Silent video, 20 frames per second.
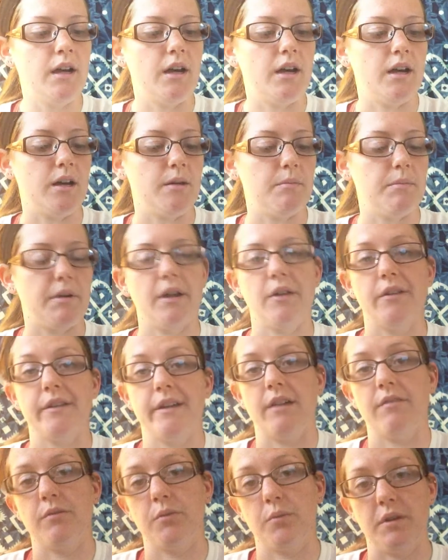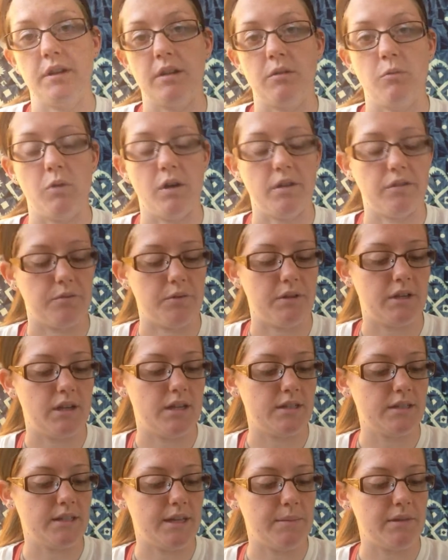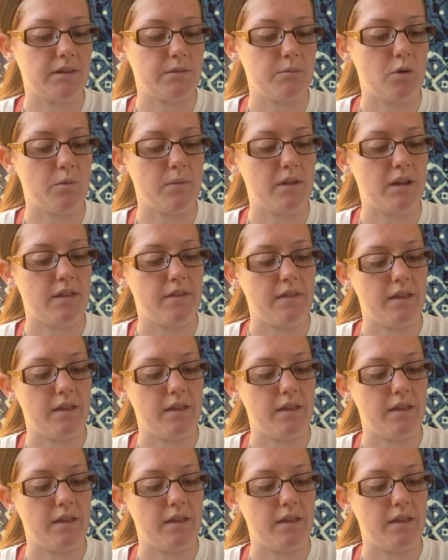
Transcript: but I only have one 3DS game at the moment,